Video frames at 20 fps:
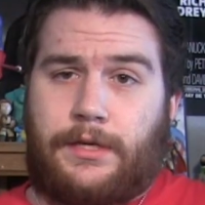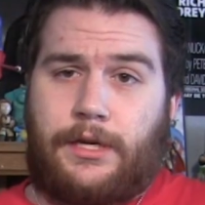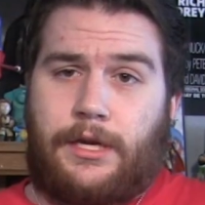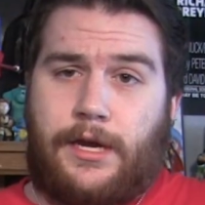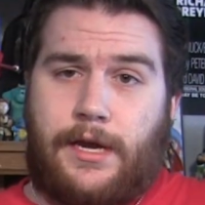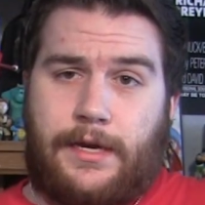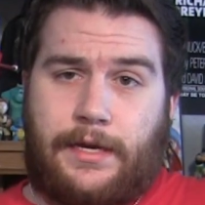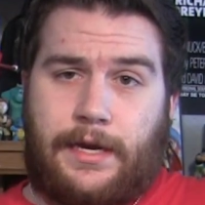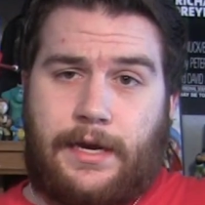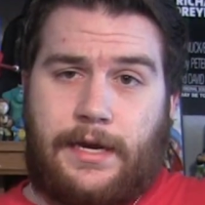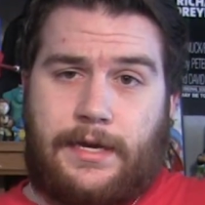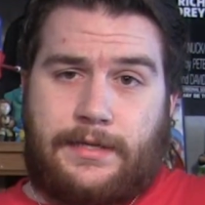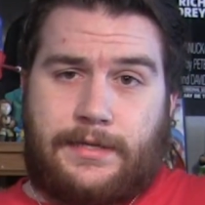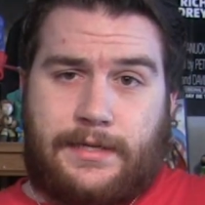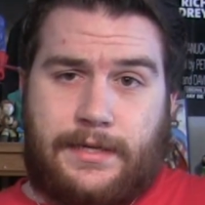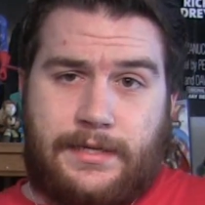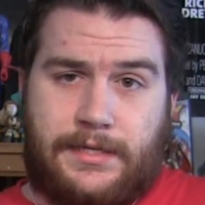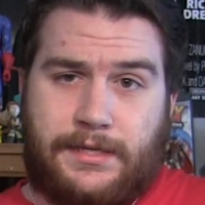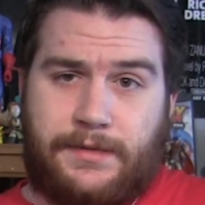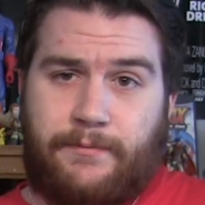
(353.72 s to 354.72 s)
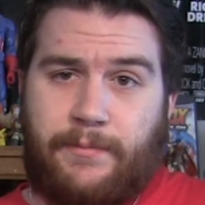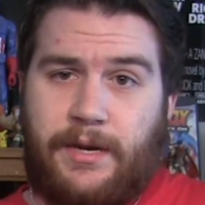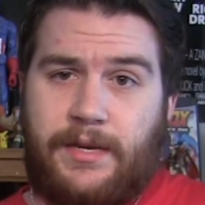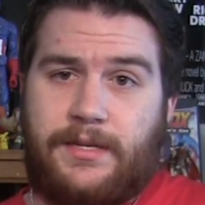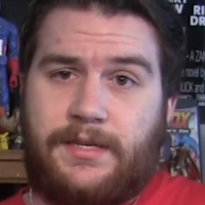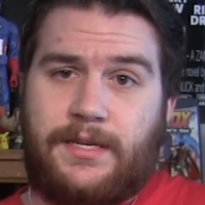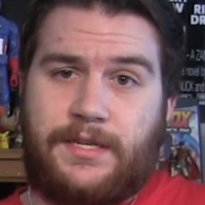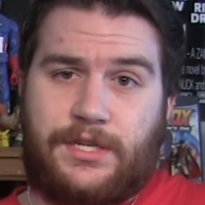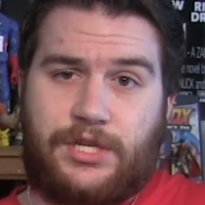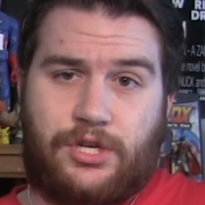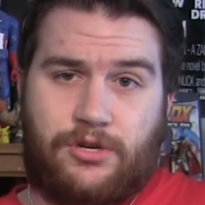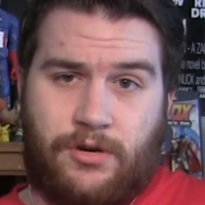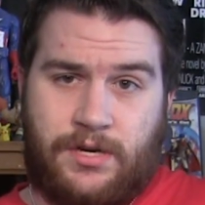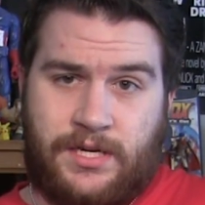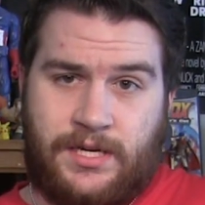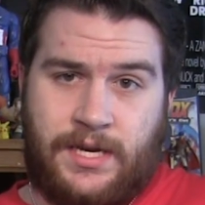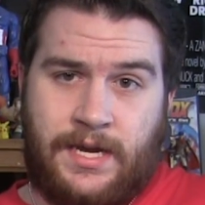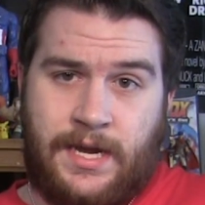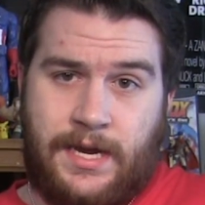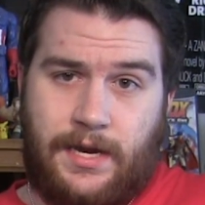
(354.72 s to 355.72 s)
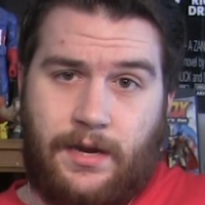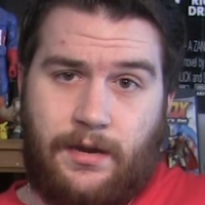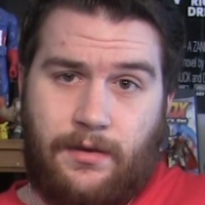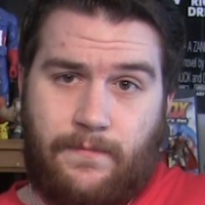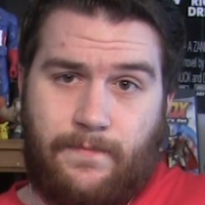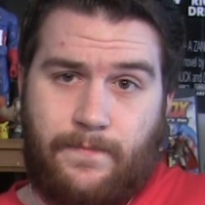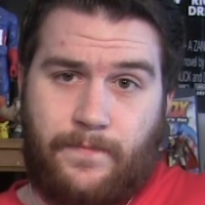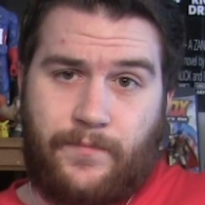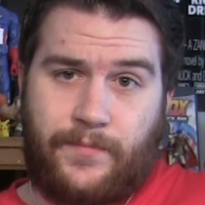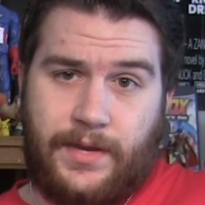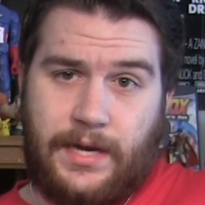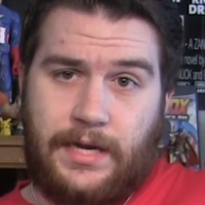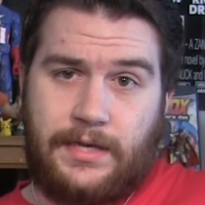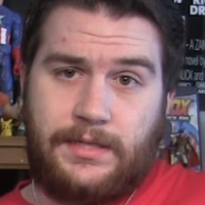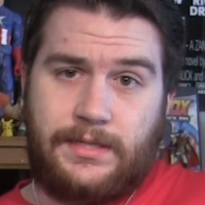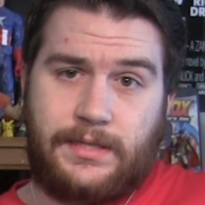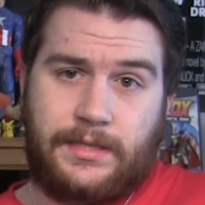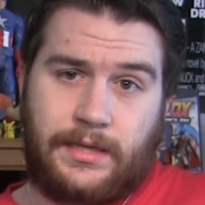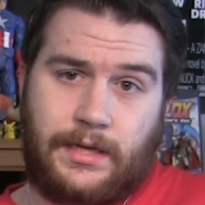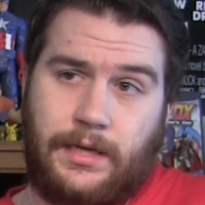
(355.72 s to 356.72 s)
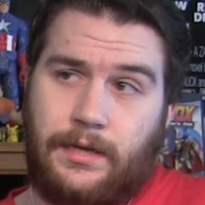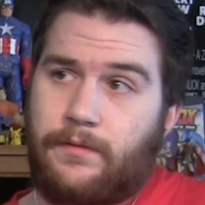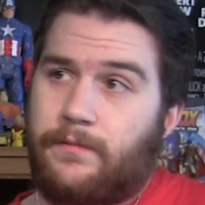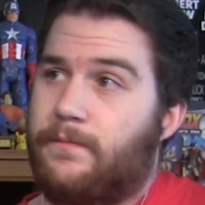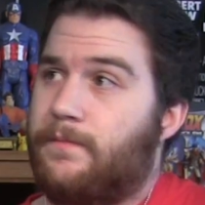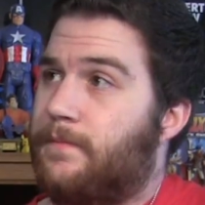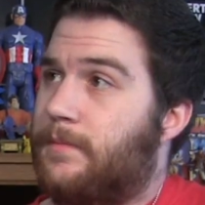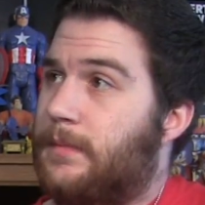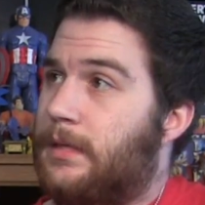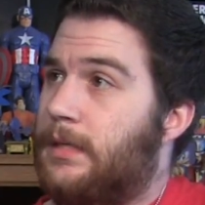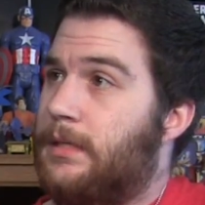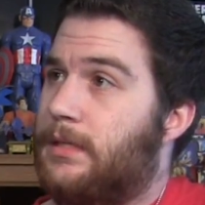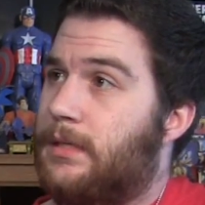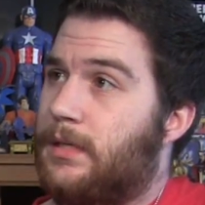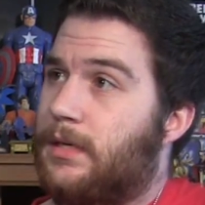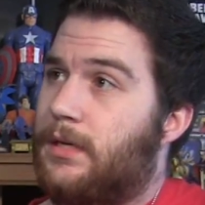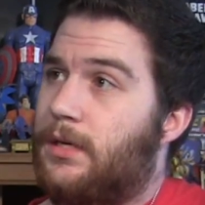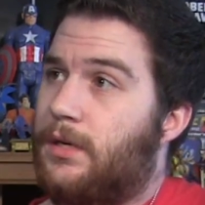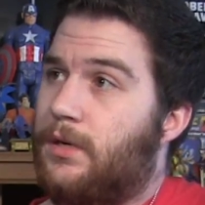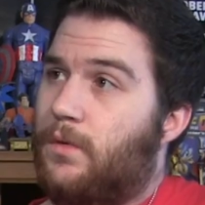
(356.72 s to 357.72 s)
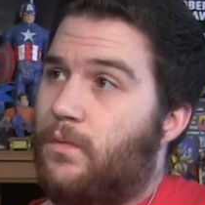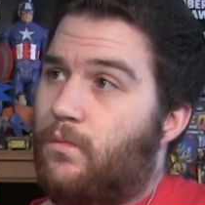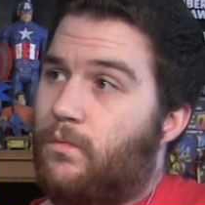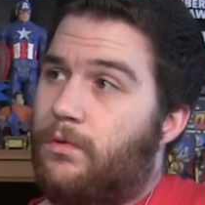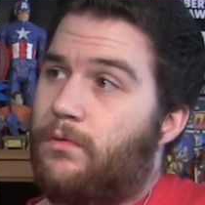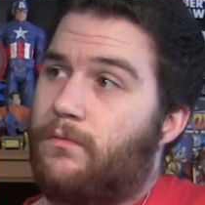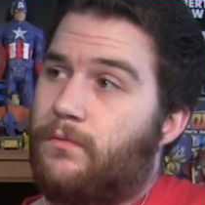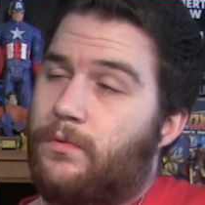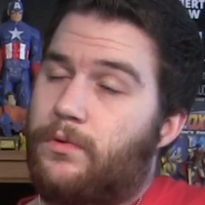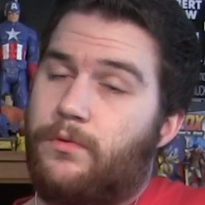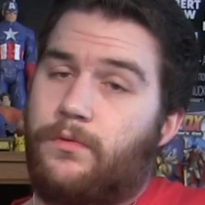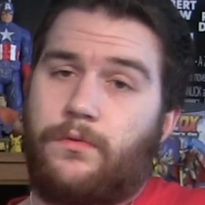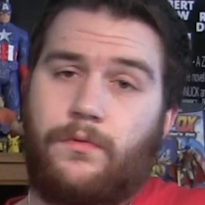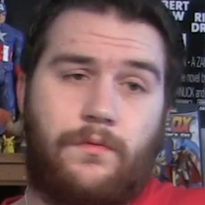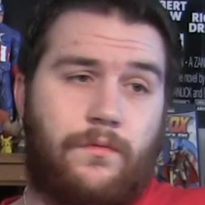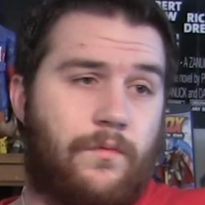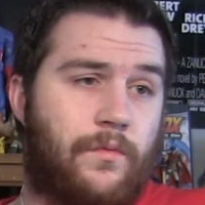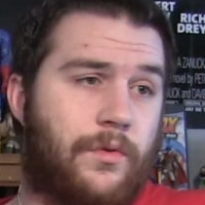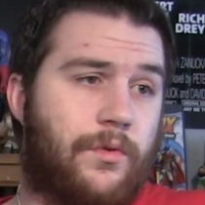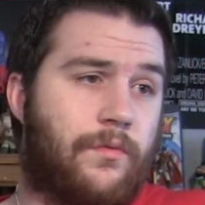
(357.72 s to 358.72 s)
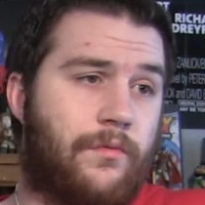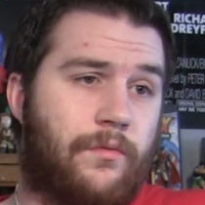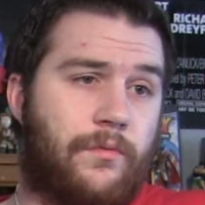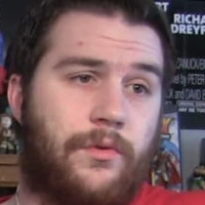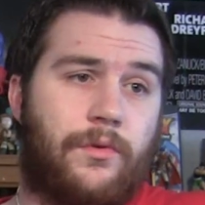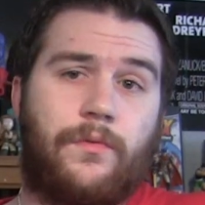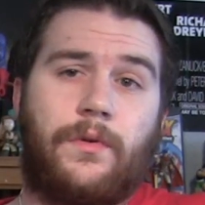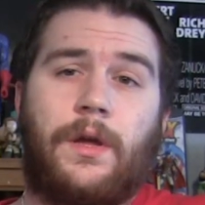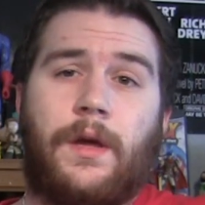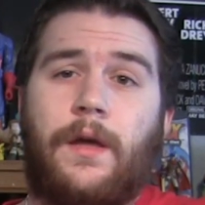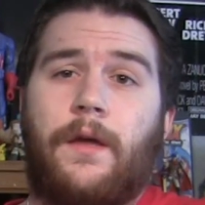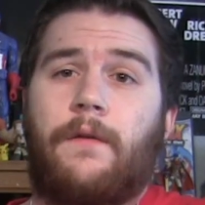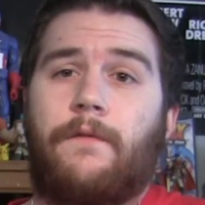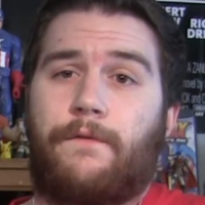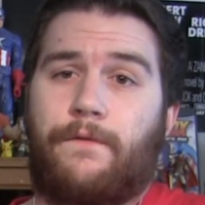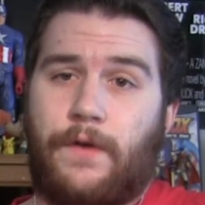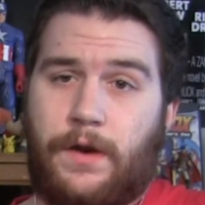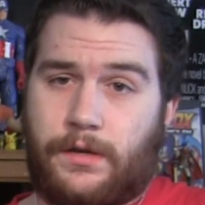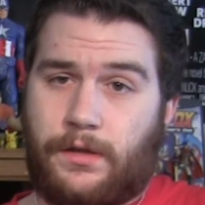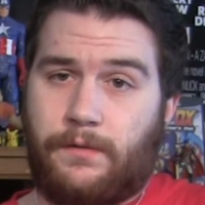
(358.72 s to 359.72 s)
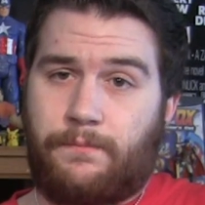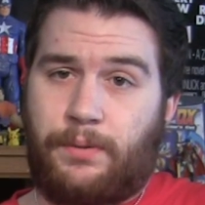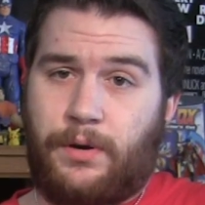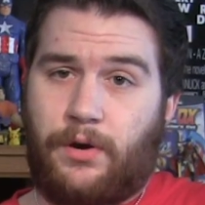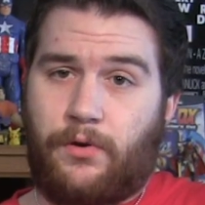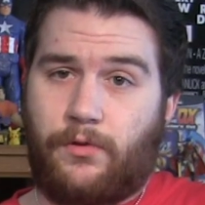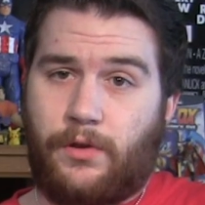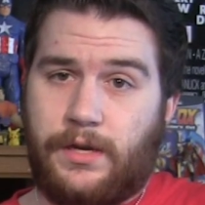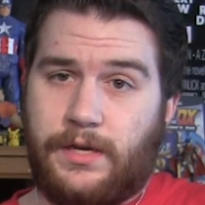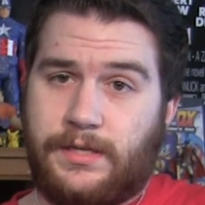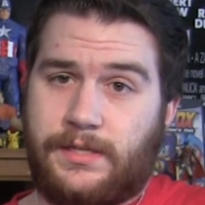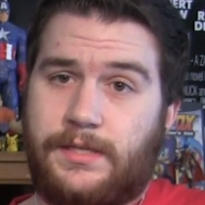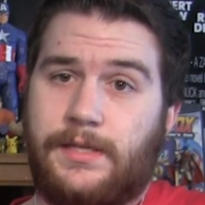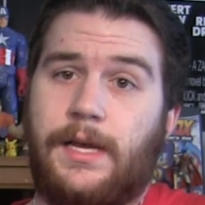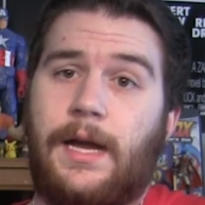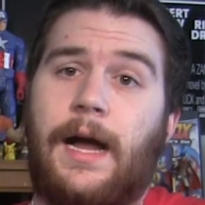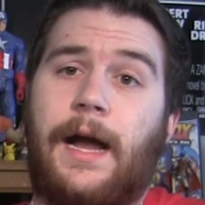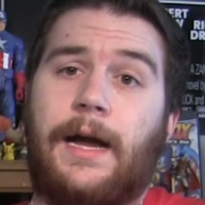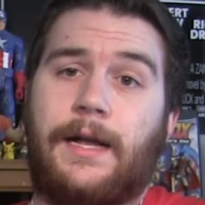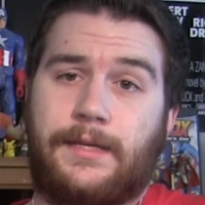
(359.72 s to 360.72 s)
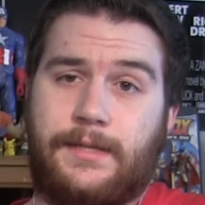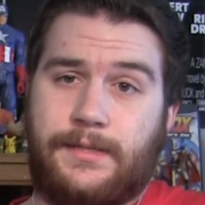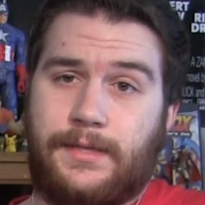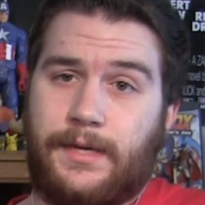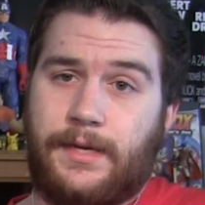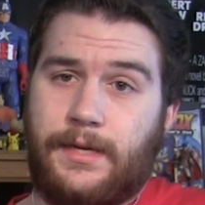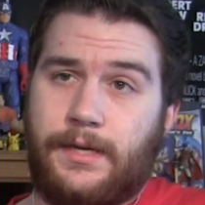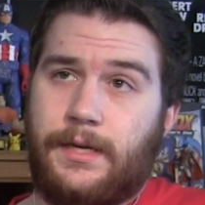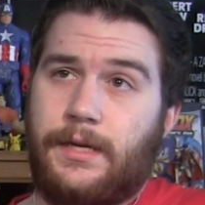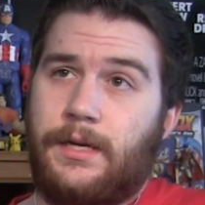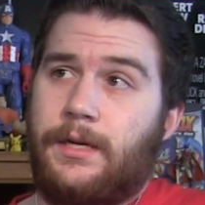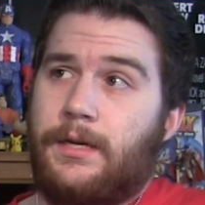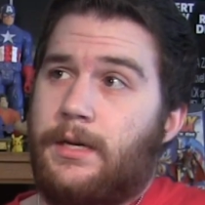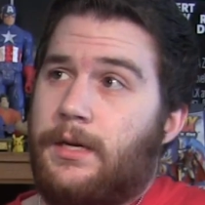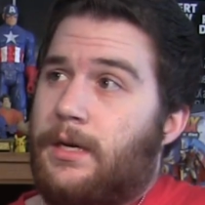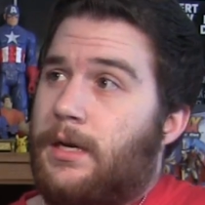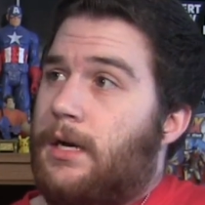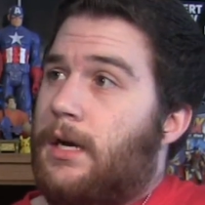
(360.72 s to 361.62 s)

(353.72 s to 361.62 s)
So yeah, guys, that's my district tag. I did it. I did it. Woot woot woot woot. Fuck the police. I did it.